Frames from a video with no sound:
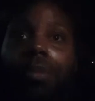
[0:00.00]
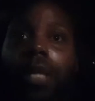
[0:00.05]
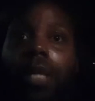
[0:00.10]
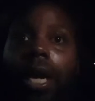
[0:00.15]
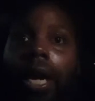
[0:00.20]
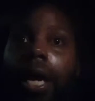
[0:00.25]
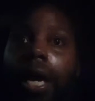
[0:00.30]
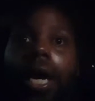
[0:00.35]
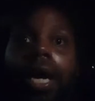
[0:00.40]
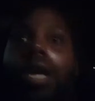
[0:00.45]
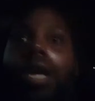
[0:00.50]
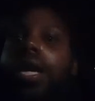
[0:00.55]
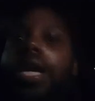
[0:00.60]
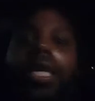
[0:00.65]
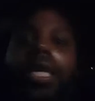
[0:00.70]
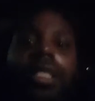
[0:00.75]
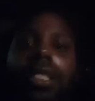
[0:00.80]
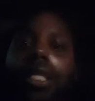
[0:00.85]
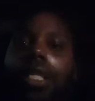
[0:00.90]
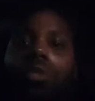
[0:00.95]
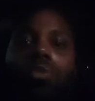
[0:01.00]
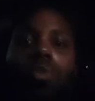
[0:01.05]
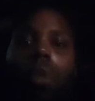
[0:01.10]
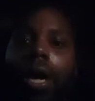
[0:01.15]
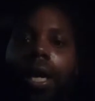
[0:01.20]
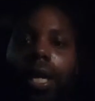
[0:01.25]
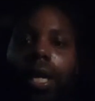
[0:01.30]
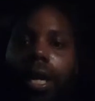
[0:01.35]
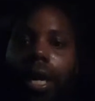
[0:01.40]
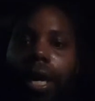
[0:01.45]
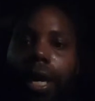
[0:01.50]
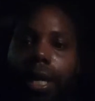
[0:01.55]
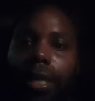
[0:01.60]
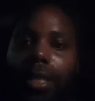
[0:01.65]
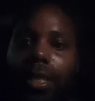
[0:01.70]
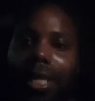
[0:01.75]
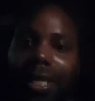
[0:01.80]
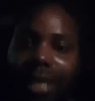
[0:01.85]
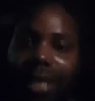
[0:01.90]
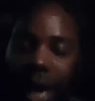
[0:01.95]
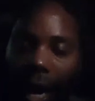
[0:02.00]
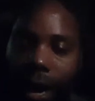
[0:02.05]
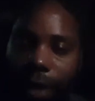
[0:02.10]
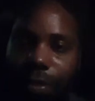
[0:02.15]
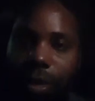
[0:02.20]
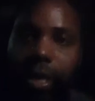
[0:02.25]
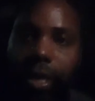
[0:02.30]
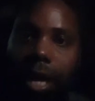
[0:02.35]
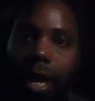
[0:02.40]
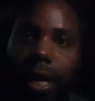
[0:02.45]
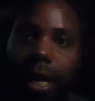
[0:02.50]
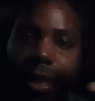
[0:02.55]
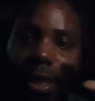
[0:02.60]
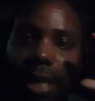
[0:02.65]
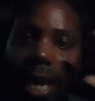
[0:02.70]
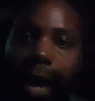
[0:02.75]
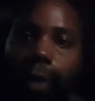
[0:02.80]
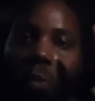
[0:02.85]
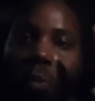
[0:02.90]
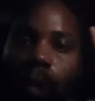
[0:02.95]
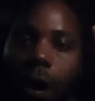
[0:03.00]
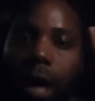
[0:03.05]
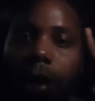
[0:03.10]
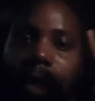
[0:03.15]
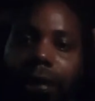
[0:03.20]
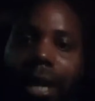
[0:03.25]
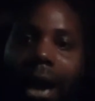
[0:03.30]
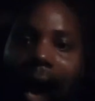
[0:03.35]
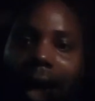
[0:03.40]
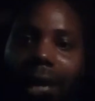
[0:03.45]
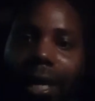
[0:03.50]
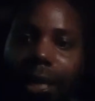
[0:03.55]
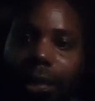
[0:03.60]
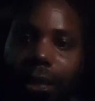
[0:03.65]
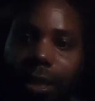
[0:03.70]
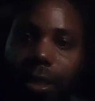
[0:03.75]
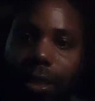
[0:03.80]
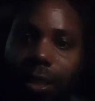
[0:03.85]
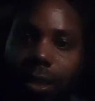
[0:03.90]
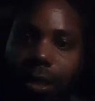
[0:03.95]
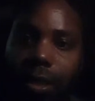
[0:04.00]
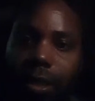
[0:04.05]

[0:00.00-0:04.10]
I'm saying? It's just what it is, because everything is that one knowledge.